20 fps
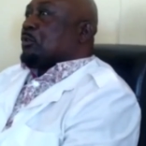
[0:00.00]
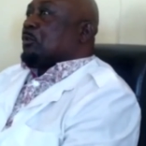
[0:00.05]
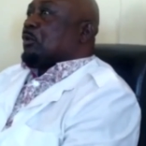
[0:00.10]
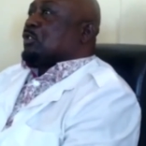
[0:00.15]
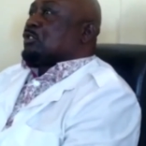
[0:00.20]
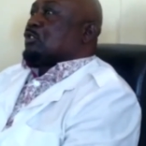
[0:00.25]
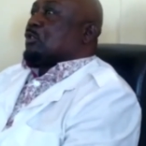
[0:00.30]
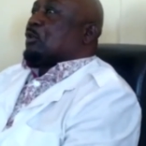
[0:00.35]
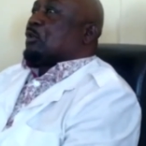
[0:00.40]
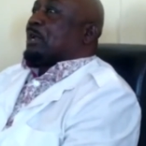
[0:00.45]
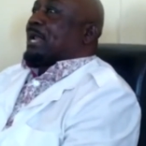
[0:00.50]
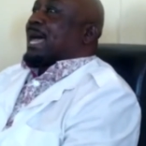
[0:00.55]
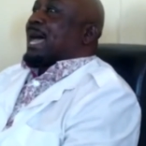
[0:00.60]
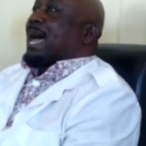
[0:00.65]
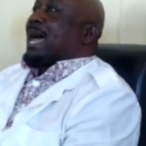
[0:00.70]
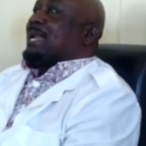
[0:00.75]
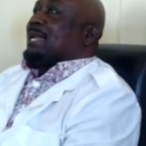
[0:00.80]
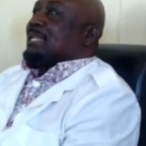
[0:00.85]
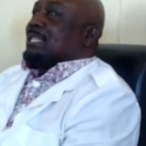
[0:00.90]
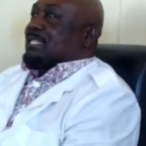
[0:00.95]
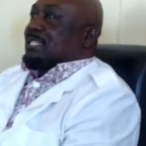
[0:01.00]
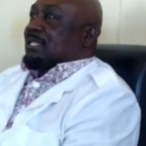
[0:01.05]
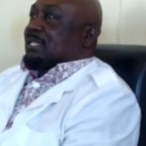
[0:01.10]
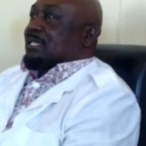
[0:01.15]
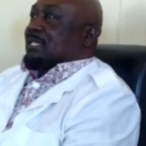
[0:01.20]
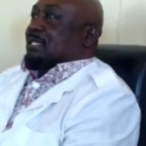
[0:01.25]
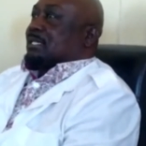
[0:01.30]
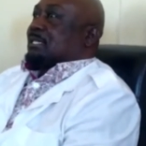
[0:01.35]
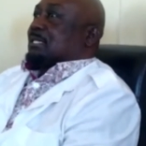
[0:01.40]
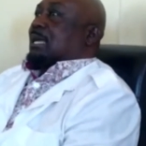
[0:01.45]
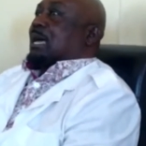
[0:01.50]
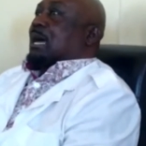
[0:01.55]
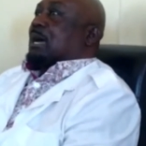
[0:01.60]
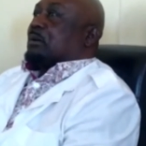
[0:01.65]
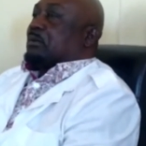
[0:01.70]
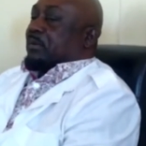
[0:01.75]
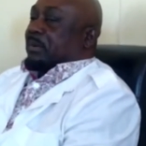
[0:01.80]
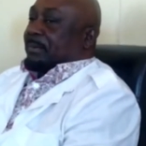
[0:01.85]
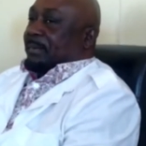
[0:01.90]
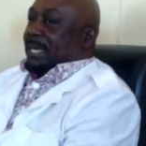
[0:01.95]
was on a lease
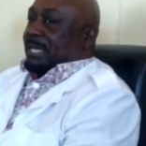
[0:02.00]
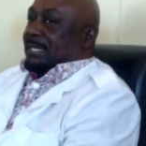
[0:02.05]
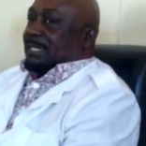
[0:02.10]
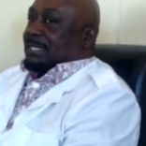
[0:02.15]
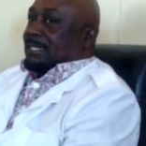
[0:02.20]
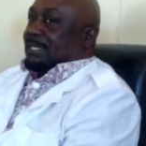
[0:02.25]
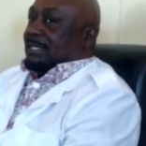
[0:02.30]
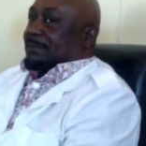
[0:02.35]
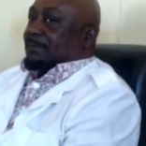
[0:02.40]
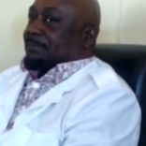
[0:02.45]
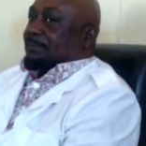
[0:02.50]
agreement.